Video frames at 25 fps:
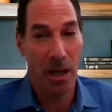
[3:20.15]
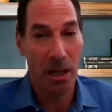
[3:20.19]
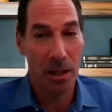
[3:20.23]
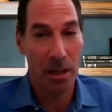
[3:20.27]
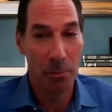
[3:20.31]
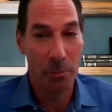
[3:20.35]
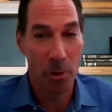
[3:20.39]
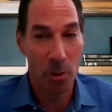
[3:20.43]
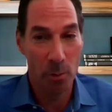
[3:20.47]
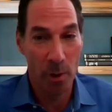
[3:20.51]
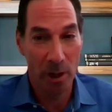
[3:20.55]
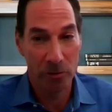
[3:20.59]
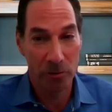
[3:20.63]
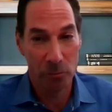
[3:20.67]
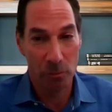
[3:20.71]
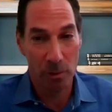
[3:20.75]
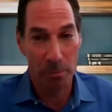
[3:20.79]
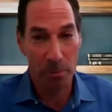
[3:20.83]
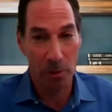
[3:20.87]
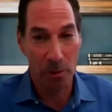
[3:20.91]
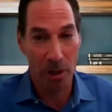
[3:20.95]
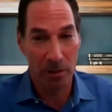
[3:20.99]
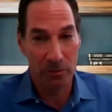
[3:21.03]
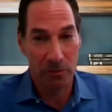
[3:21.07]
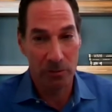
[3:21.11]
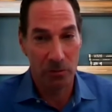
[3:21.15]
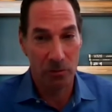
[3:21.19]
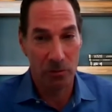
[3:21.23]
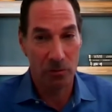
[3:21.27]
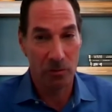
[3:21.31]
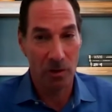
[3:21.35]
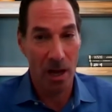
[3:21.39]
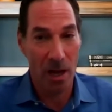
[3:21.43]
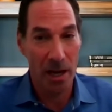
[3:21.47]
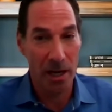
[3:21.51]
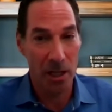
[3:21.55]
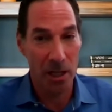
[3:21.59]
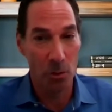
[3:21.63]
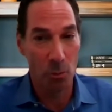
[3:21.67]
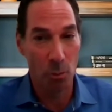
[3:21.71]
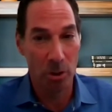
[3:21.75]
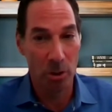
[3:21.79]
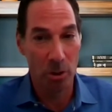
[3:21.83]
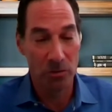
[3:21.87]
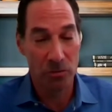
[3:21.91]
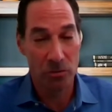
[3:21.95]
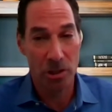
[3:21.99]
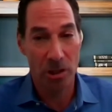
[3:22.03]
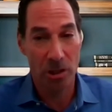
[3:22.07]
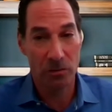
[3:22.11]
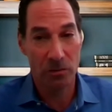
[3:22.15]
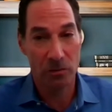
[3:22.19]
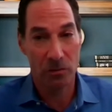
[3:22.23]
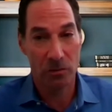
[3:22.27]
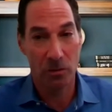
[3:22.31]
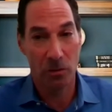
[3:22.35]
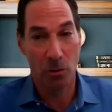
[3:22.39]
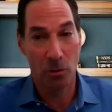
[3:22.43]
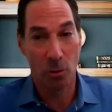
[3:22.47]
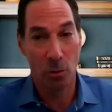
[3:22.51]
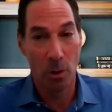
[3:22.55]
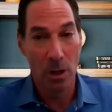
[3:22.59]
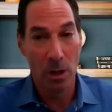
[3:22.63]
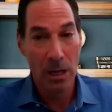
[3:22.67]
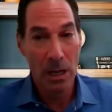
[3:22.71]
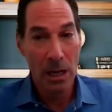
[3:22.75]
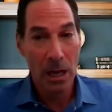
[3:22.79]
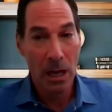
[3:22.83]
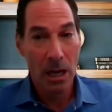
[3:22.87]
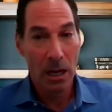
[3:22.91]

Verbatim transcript: and the Midwest Reproductive Society was just to